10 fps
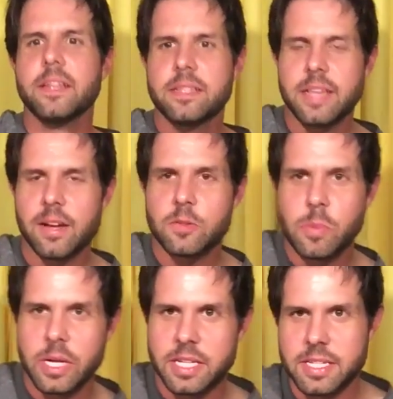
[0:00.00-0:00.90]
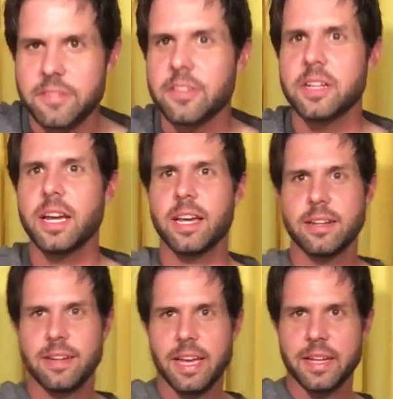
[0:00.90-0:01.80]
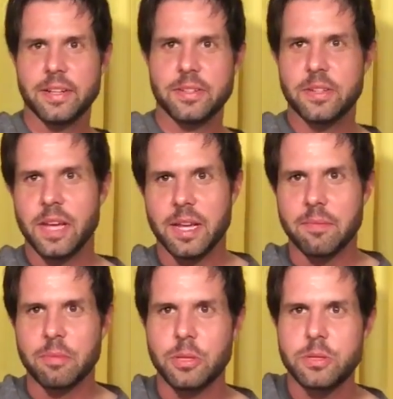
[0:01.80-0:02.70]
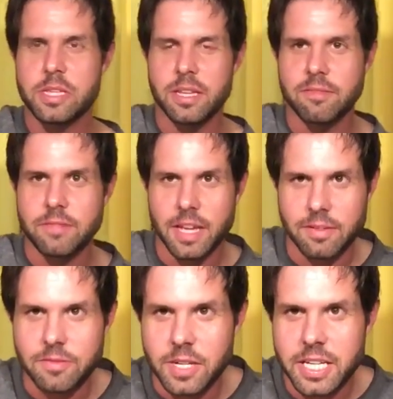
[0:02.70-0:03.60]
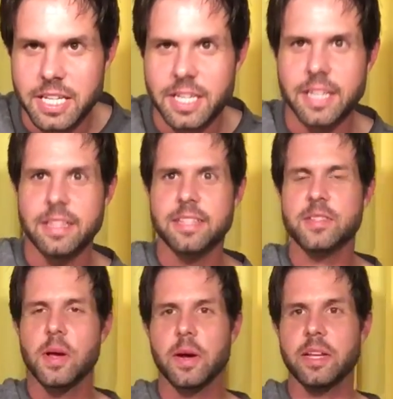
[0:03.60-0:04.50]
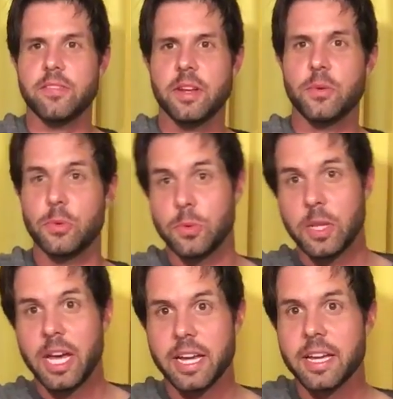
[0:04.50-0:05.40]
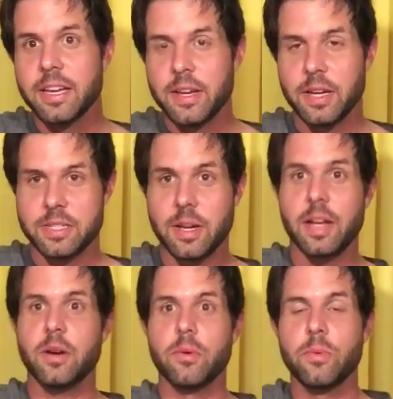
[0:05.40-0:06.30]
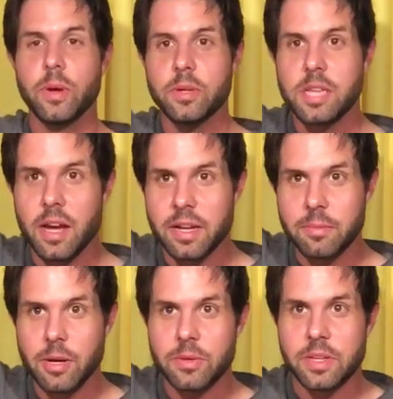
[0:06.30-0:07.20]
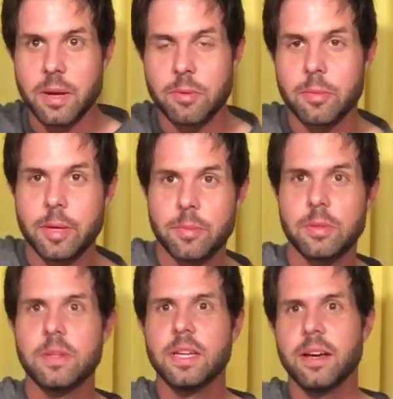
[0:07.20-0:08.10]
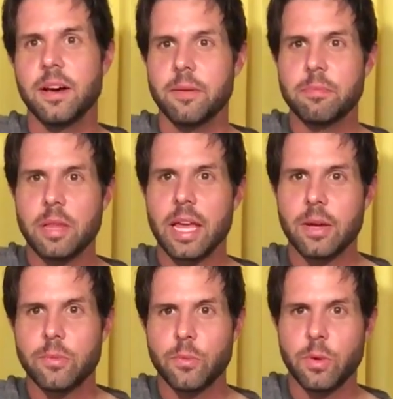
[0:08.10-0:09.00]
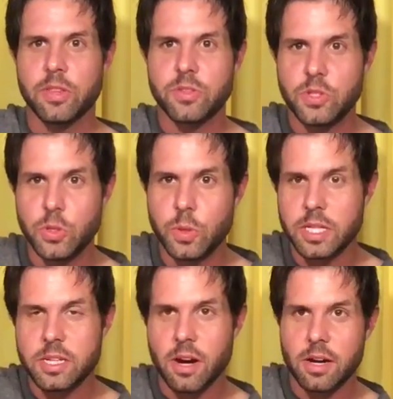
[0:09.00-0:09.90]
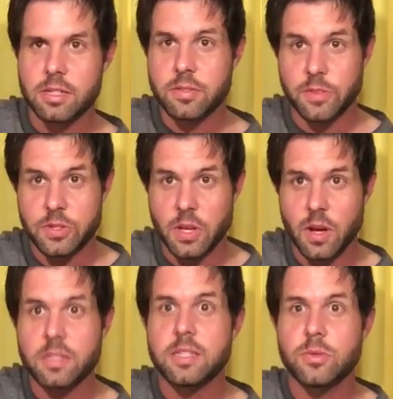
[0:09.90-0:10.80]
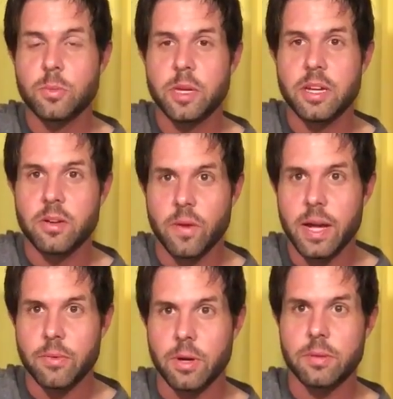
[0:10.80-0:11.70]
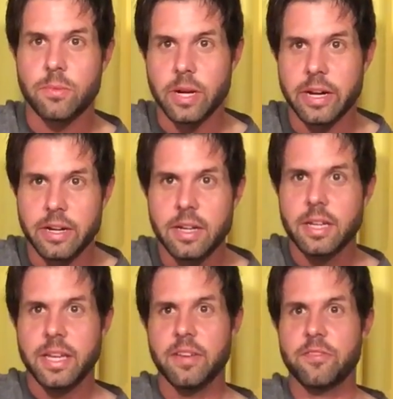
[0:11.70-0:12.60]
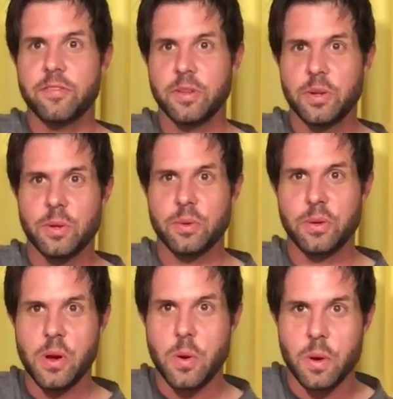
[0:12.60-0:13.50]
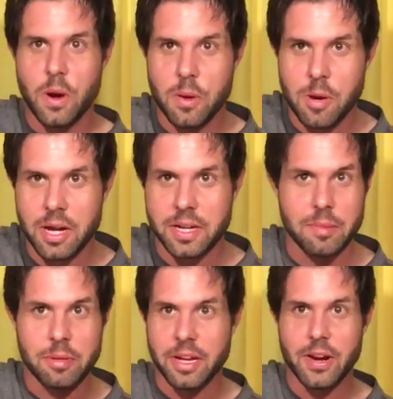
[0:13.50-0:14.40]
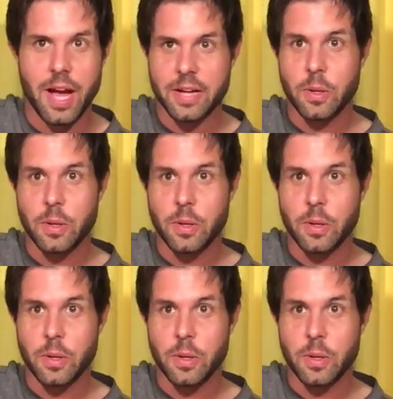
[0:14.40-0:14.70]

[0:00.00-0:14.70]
right? Sounds pretty different and bluesy and funky in this song. And if anyone would like, I know we were talking about with a couple of people playing with two guitars for songs. This would be a great one where if you don't know a harmonica player,